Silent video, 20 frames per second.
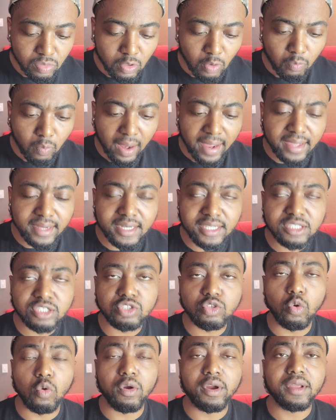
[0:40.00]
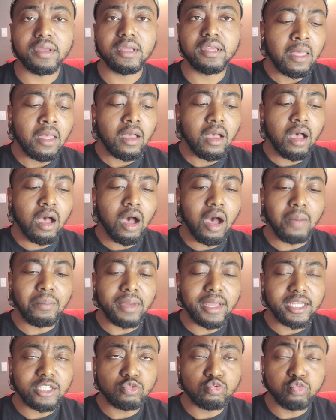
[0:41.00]
right, in this story,
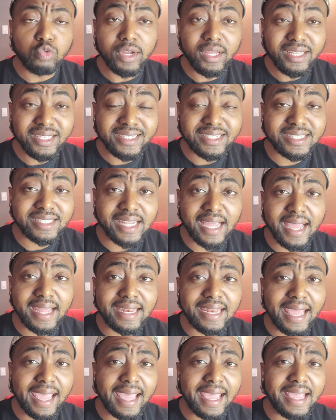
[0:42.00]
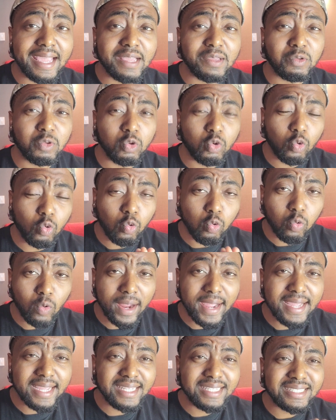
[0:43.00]
um, is really setting a
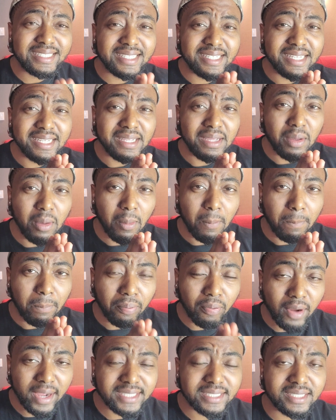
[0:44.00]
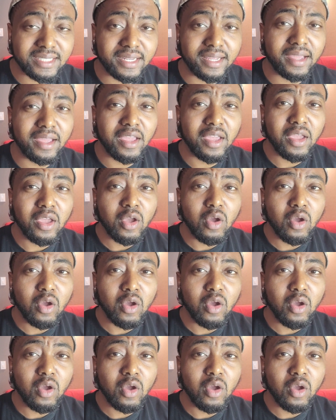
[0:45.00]
crazy precedent